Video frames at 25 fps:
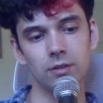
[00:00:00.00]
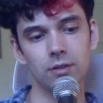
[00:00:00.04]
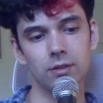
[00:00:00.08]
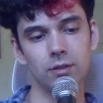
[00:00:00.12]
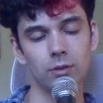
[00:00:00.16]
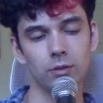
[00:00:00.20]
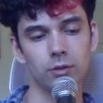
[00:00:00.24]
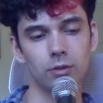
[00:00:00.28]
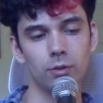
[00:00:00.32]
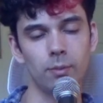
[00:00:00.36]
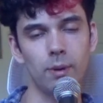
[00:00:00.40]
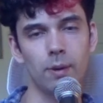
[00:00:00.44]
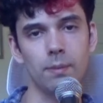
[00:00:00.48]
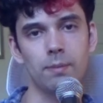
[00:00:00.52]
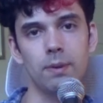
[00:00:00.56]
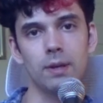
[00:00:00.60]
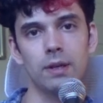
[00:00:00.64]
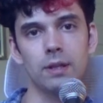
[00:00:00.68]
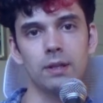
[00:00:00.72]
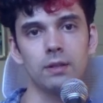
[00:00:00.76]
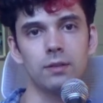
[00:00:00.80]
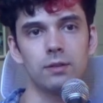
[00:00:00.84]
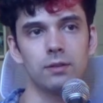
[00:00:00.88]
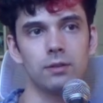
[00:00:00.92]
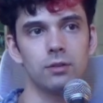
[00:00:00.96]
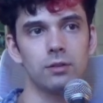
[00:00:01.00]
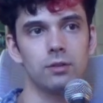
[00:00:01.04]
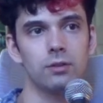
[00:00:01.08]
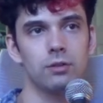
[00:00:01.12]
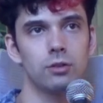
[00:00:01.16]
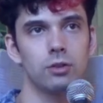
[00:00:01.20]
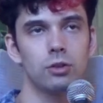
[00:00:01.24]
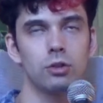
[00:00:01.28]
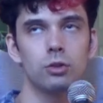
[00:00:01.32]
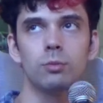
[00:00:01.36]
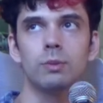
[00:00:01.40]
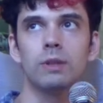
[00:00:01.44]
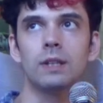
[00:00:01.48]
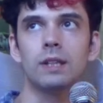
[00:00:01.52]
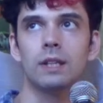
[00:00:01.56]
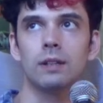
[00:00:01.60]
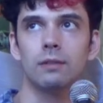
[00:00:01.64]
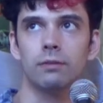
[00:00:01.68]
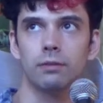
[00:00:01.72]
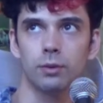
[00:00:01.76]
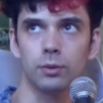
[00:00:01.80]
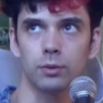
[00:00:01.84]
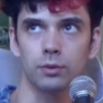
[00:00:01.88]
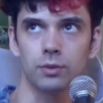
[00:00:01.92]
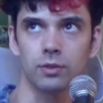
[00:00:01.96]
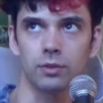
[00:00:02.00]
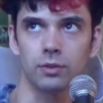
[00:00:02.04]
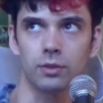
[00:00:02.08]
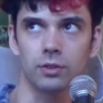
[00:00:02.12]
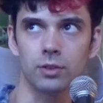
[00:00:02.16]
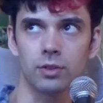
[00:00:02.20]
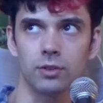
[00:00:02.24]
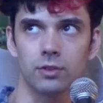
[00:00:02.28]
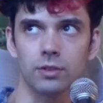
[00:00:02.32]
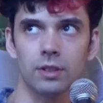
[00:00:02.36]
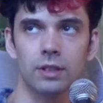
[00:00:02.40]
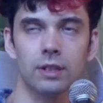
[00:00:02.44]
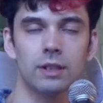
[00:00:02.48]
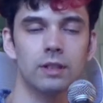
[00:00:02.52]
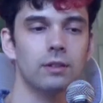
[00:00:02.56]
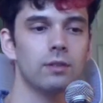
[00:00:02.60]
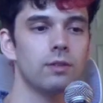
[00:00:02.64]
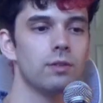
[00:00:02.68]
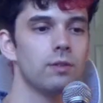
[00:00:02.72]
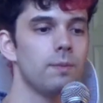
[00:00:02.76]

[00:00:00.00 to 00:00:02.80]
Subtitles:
Those are my two big influences, are just like